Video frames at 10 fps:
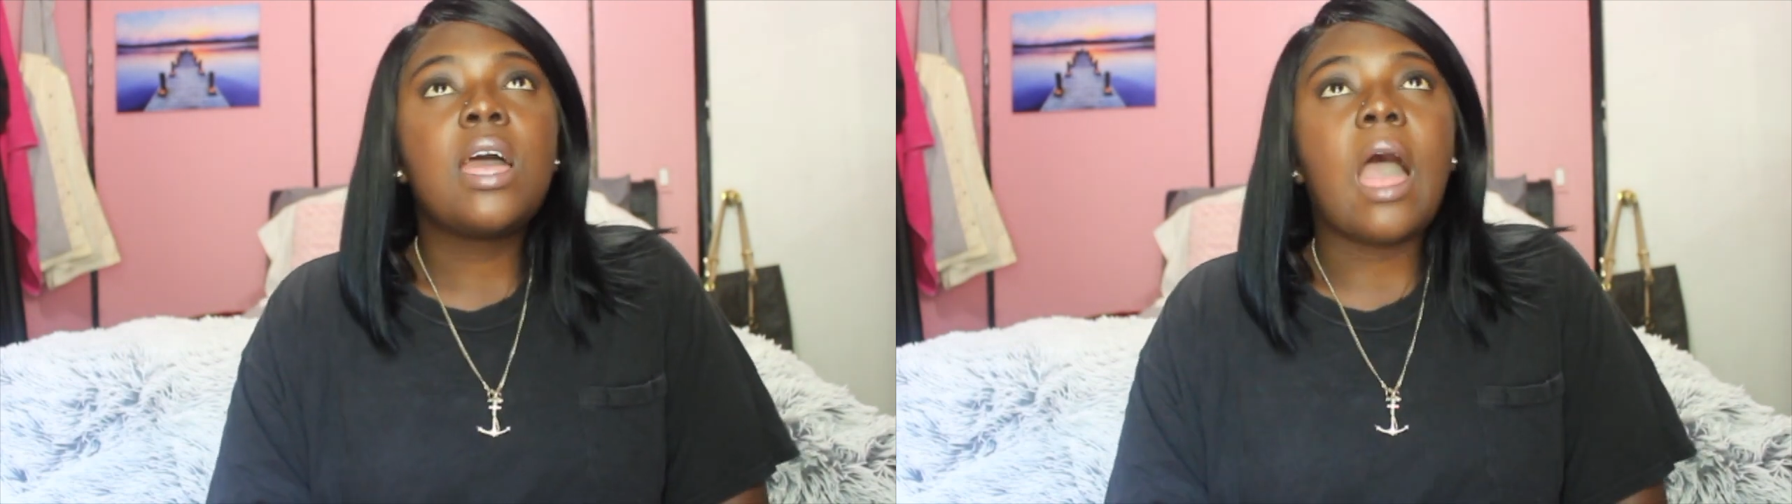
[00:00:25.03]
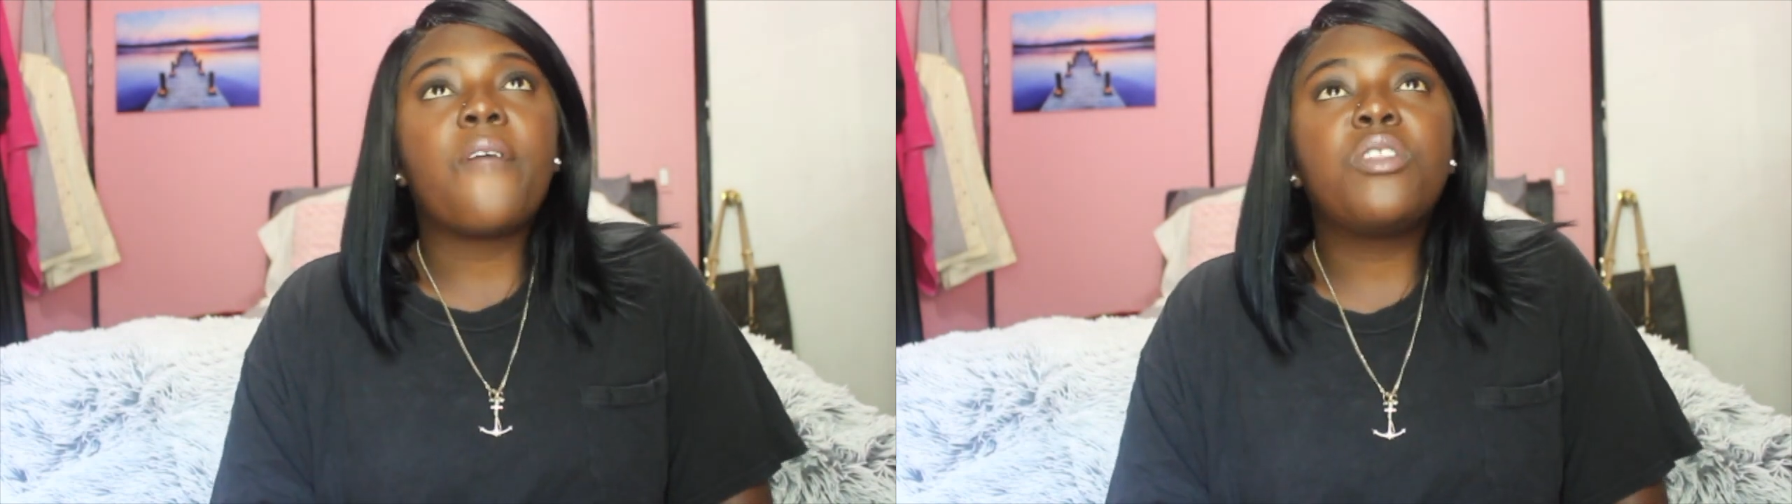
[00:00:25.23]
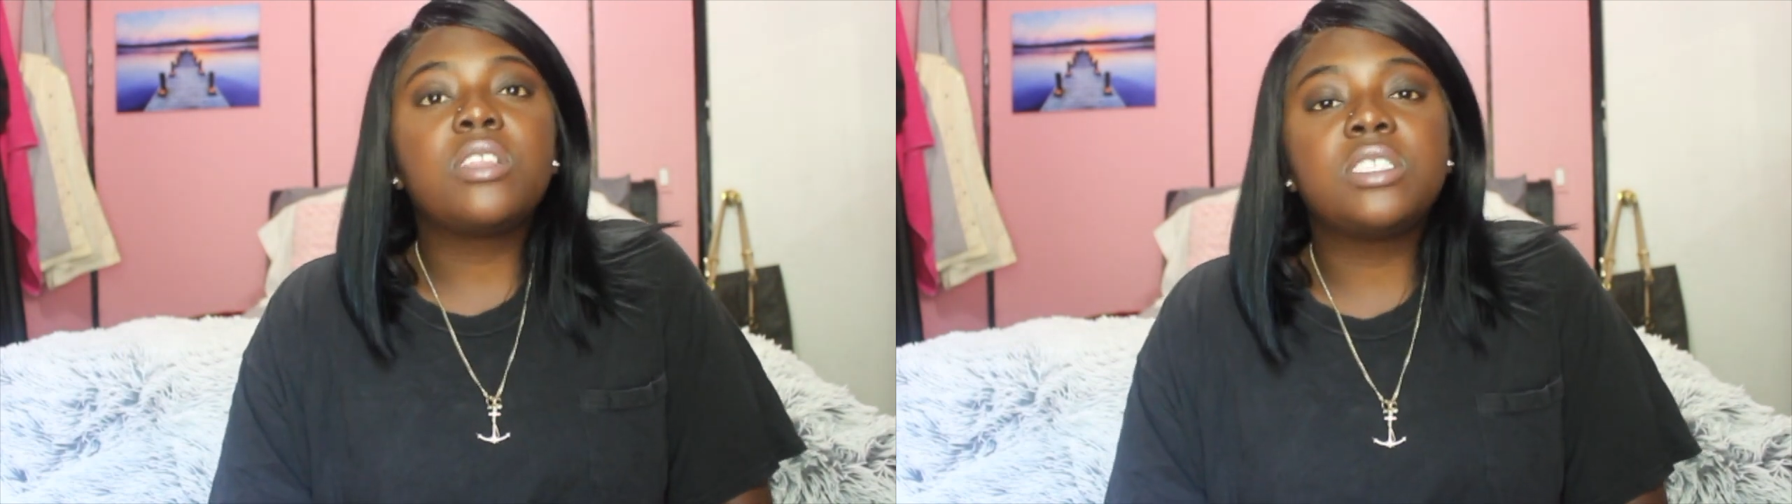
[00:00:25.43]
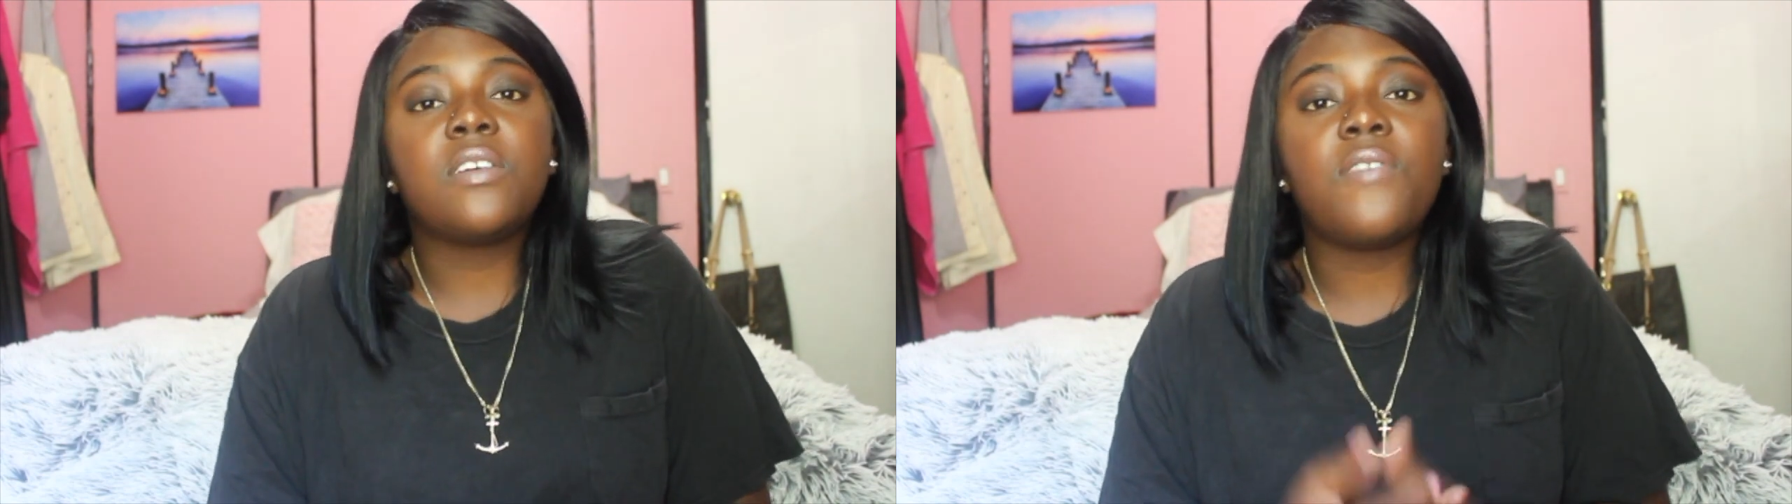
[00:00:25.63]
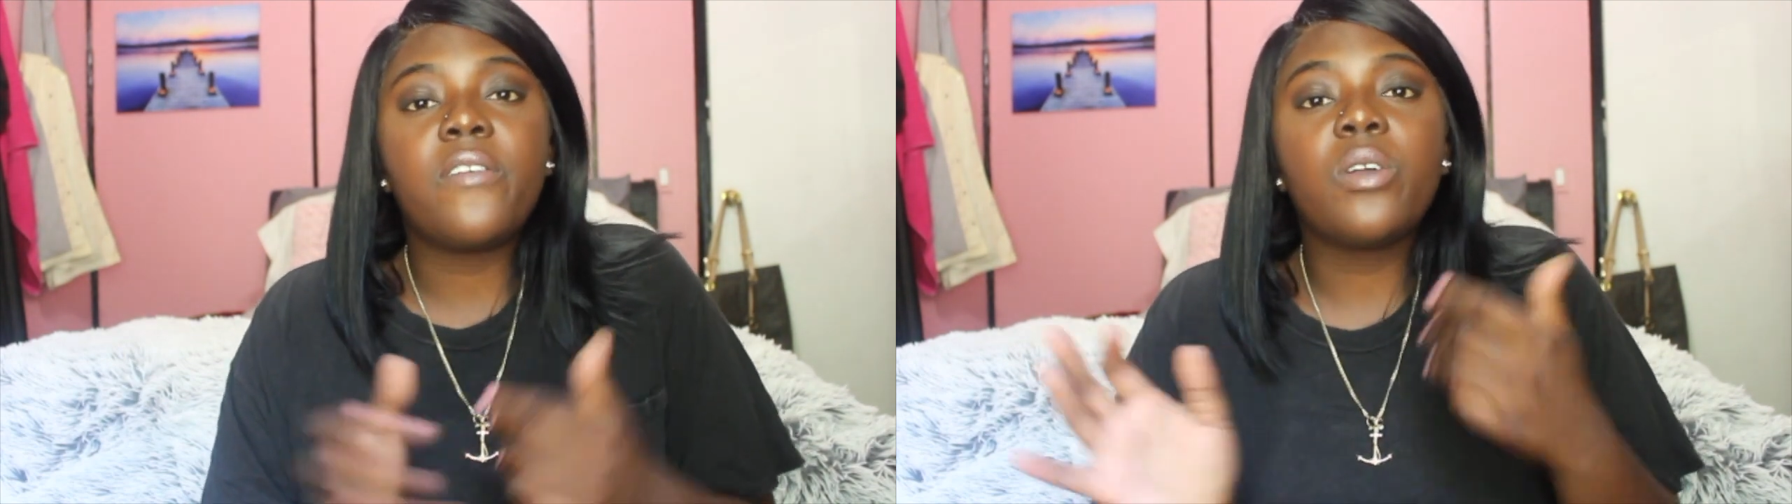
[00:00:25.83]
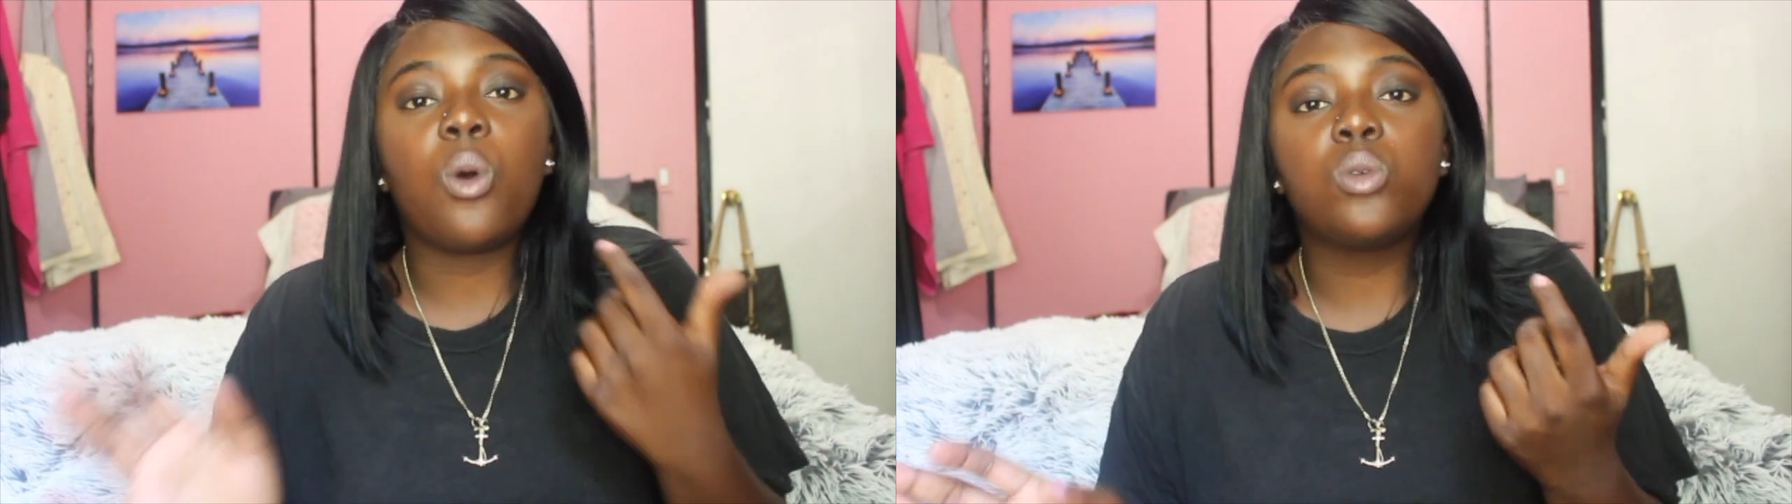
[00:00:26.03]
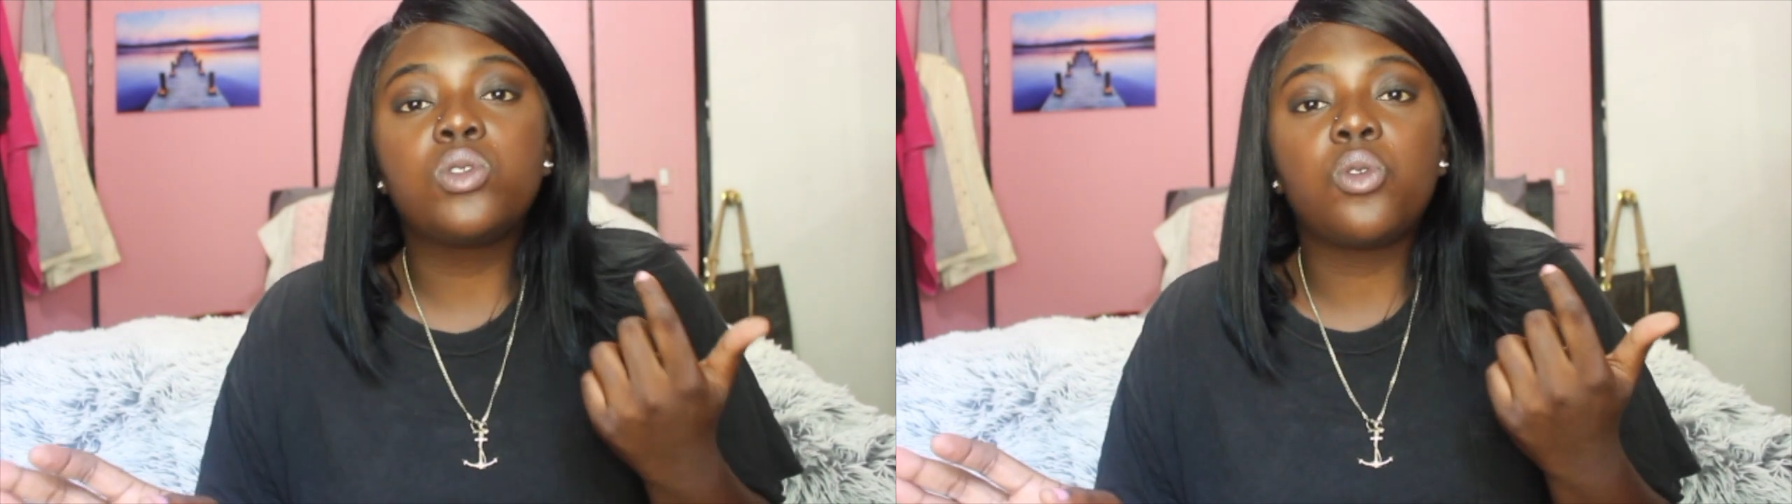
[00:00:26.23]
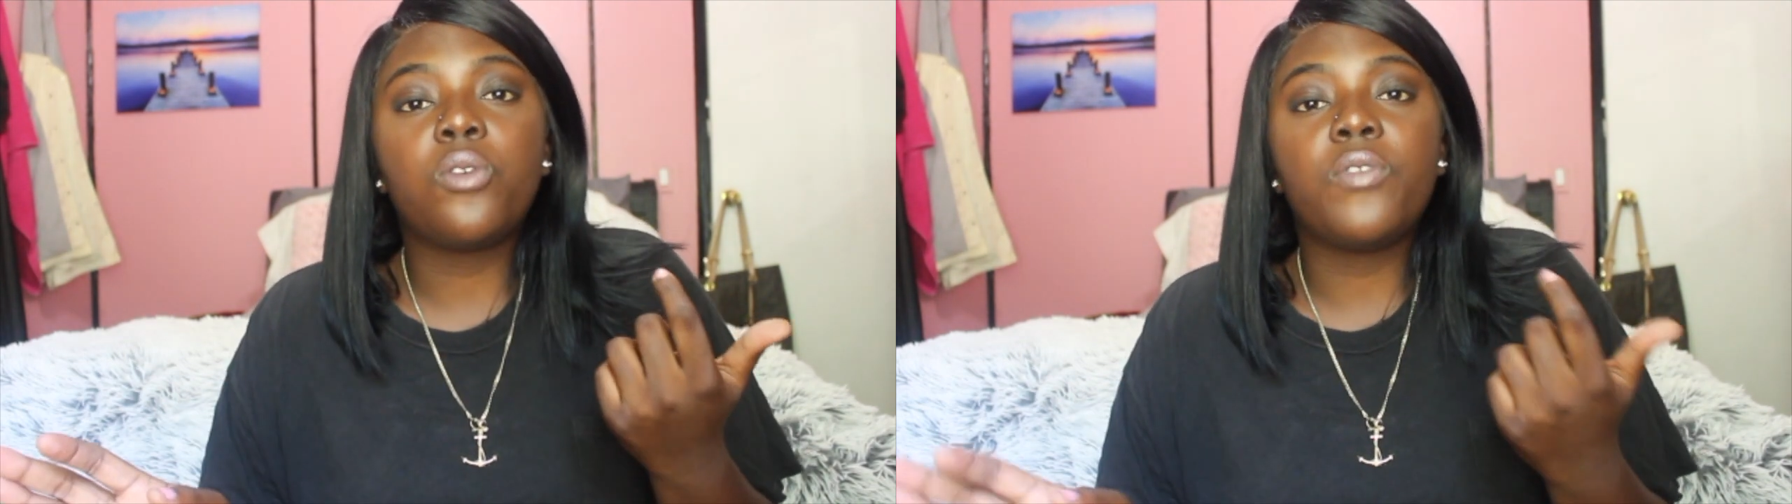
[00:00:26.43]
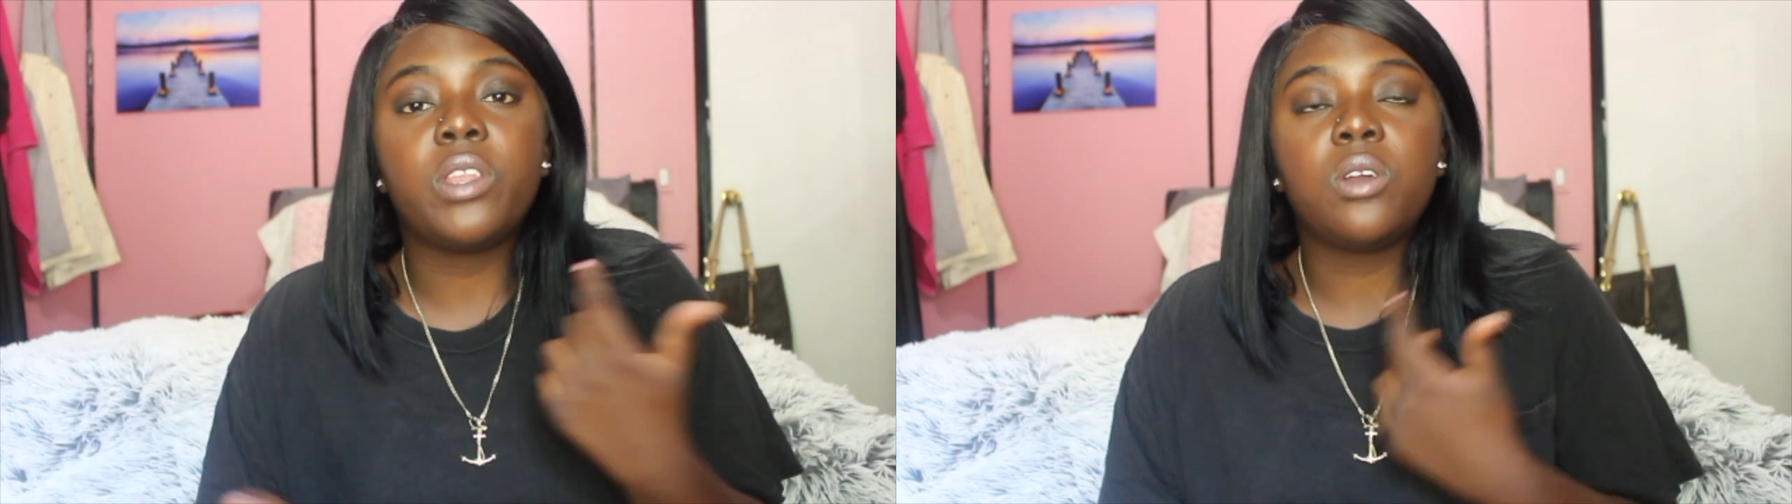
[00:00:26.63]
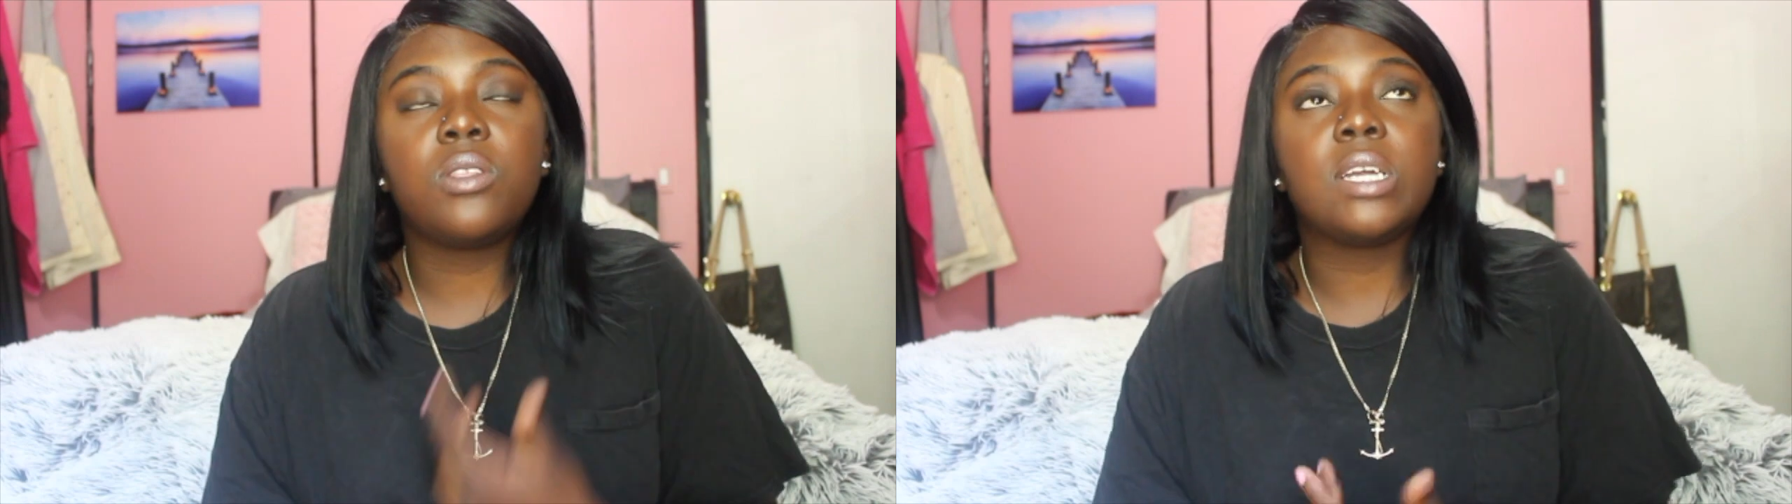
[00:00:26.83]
I feel like this is a very old school video.